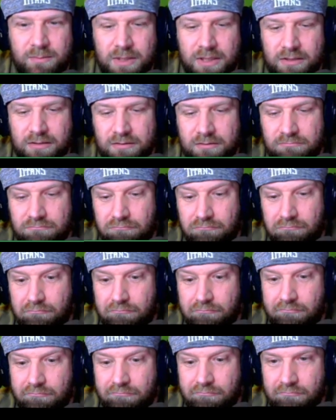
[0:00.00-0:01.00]
I mean, yeah,
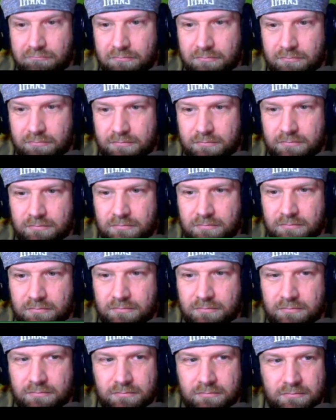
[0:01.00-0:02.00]
you know,
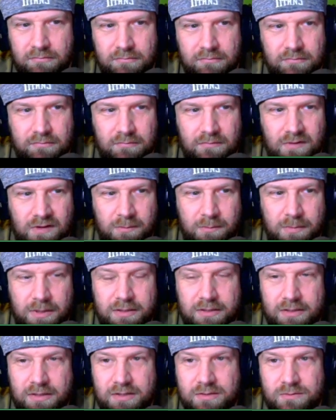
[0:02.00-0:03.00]
the, the Washington I
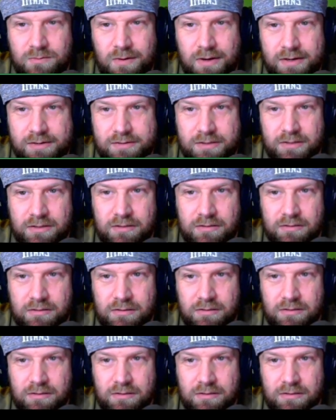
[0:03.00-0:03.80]
mean, insurgents.